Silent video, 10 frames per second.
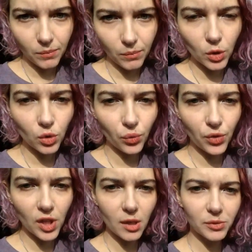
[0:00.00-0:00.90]
Modal
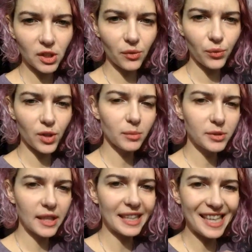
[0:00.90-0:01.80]
verbs are
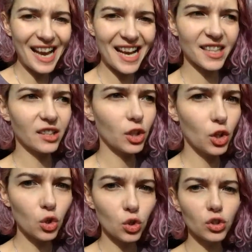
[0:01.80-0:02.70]
verbs like can,
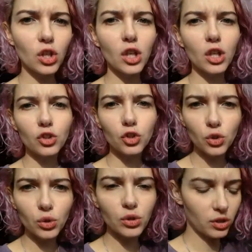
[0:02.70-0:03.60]
could,
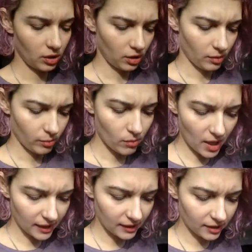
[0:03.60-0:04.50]
should,
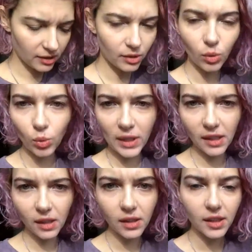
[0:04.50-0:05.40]
might,
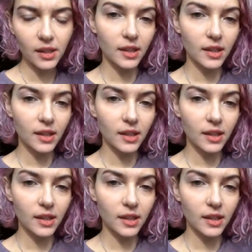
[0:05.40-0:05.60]
will.